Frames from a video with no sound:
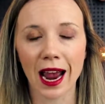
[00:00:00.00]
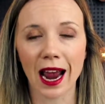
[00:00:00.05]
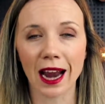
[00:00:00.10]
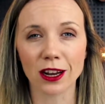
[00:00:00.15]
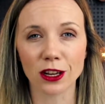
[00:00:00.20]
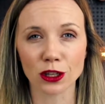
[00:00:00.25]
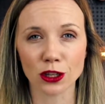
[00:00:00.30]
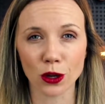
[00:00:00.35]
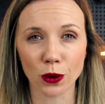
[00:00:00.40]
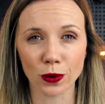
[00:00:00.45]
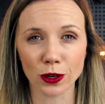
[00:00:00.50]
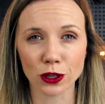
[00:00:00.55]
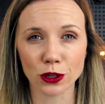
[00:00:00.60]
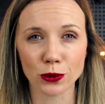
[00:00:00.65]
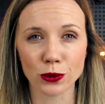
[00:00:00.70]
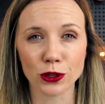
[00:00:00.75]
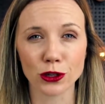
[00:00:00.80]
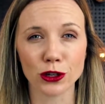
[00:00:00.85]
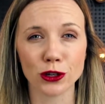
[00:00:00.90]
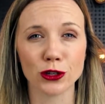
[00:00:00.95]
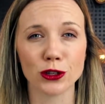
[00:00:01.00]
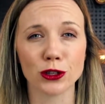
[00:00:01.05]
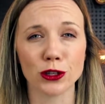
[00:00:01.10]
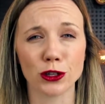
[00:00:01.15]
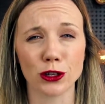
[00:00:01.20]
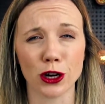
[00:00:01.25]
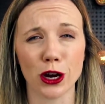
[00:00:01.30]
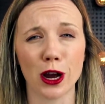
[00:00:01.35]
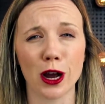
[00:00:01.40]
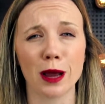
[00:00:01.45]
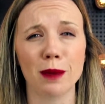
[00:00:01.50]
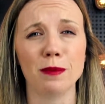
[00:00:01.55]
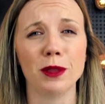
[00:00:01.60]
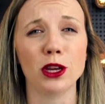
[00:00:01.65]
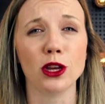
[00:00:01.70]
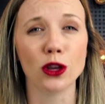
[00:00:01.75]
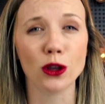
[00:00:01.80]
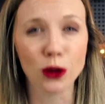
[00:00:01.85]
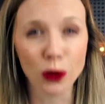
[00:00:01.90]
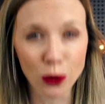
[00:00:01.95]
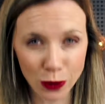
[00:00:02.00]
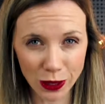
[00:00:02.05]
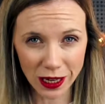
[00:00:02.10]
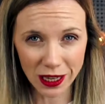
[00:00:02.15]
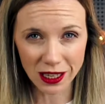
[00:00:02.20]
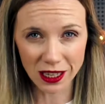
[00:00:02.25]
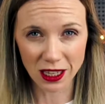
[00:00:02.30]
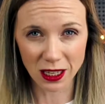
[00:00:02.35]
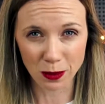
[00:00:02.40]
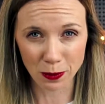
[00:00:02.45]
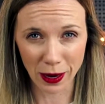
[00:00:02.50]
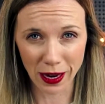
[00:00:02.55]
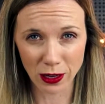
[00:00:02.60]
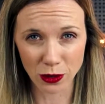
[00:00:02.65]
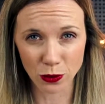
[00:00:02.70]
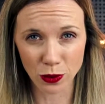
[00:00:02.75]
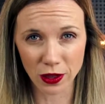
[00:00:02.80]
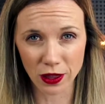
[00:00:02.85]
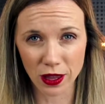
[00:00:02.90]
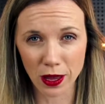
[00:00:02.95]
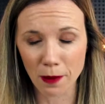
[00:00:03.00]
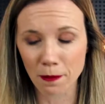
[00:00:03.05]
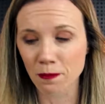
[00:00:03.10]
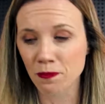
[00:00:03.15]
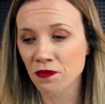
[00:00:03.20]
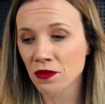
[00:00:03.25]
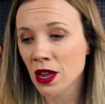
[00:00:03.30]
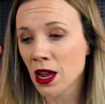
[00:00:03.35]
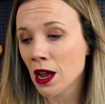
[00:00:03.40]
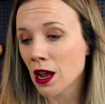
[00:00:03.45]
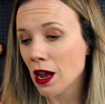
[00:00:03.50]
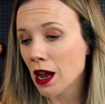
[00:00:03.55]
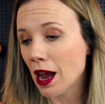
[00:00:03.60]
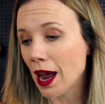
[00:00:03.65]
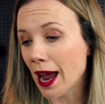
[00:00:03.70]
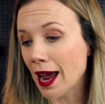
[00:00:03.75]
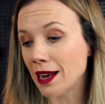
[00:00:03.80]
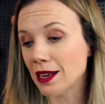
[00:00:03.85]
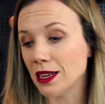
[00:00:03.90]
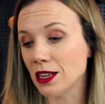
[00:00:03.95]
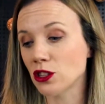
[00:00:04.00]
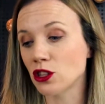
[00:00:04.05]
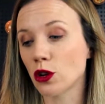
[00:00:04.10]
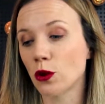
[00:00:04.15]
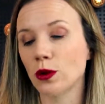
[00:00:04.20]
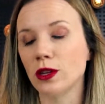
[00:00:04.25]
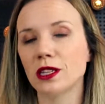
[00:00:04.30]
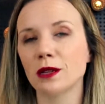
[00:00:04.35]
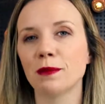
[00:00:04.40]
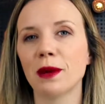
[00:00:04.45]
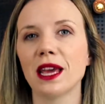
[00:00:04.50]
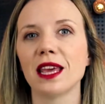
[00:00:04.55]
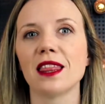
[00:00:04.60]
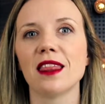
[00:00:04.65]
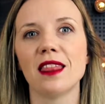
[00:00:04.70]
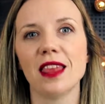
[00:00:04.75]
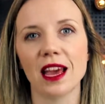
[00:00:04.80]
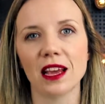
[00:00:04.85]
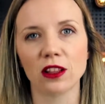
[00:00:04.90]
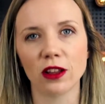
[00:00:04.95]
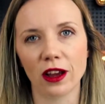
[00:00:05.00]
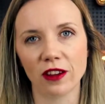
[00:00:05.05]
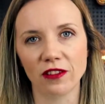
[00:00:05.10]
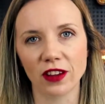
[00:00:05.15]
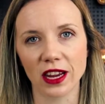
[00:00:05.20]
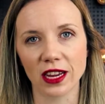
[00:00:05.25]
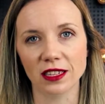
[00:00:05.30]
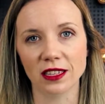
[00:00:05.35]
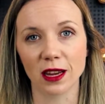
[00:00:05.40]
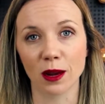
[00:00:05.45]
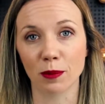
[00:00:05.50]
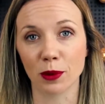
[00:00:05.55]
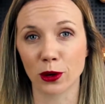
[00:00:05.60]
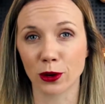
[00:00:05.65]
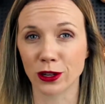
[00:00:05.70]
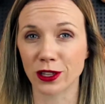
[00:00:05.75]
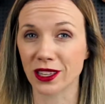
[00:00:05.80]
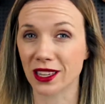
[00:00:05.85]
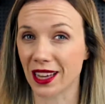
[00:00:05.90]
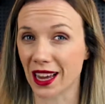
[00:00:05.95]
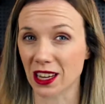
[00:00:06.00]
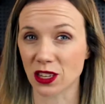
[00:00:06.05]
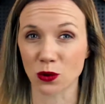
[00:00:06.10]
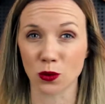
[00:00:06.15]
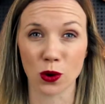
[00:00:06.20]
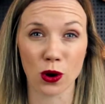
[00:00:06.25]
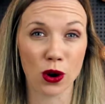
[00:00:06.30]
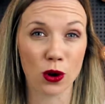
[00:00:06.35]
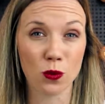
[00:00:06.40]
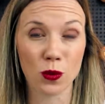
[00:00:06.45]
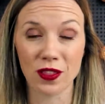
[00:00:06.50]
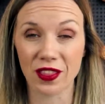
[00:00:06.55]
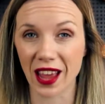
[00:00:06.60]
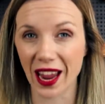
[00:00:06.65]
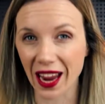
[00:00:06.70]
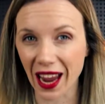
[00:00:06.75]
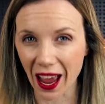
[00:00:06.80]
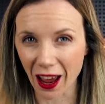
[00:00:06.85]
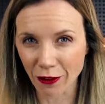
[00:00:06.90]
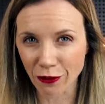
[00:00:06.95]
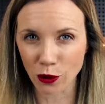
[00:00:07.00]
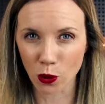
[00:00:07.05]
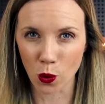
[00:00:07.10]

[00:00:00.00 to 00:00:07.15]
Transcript: and it's going to reduce the time that you need to spend with them, and it's going to make their life easier because guess what? When they have